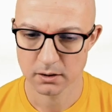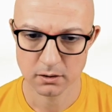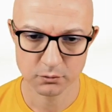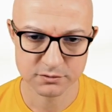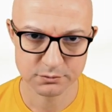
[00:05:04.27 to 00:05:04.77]

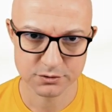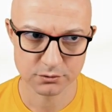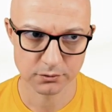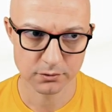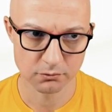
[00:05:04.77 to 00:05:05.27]
Now we switch to
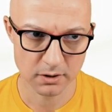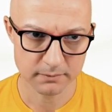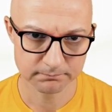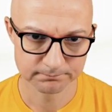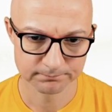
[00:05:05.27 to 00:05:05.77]
Cura.
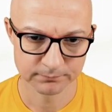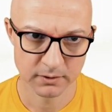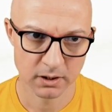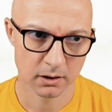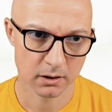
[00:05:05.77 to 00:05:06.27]

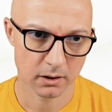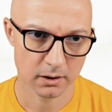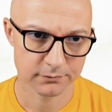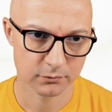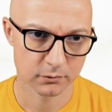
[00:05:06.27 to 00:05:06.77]

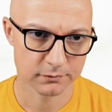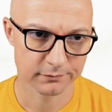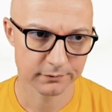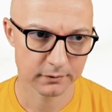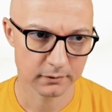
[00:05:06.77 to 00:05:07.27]
As you can
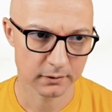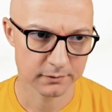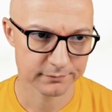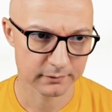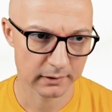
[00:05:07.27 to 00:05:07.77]
see,
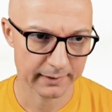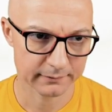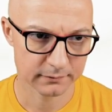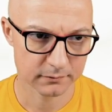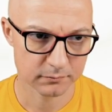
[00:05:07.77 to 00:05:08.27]
I've
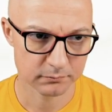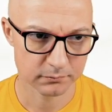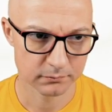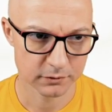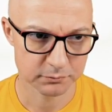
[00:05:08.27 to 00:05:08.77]
selected
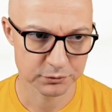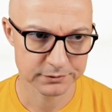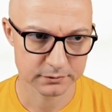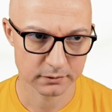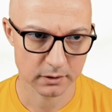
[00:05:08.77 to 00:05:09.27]
the
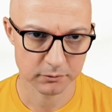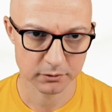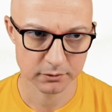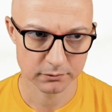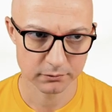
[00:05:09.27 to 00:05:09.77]
printer that I'm
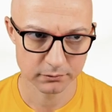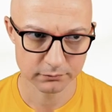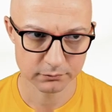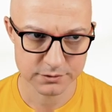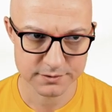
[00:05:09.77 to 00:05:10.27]
going to
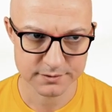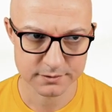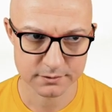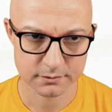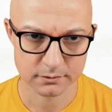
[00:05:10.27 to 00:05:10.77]
use, which
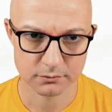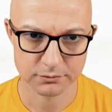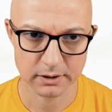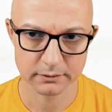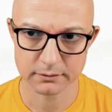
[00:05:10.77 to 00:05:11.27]
is
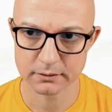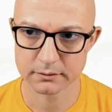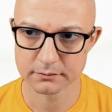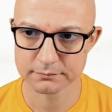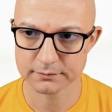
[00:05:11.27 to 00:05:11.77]
Creality
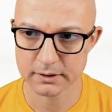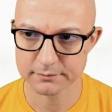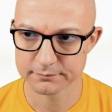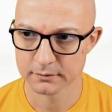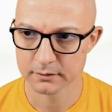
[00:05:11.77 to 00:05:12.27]
Ender
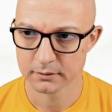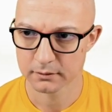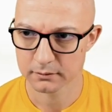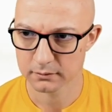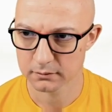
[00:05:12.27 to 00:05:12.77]
5.
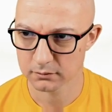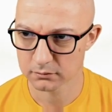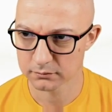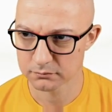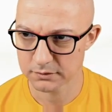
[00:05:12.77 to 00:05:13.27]

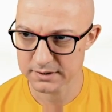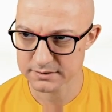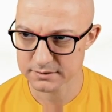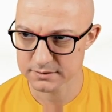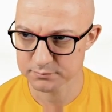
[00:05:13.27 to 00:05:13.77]
All the
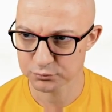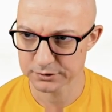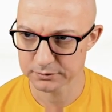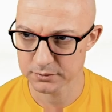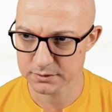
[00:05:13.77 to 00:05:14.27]
rest is
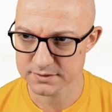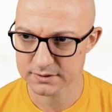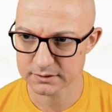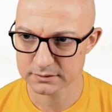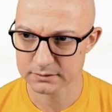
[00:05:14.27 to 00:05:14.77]
pretty much
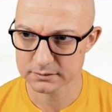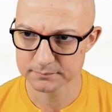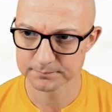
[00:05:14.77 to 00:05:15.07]
standard.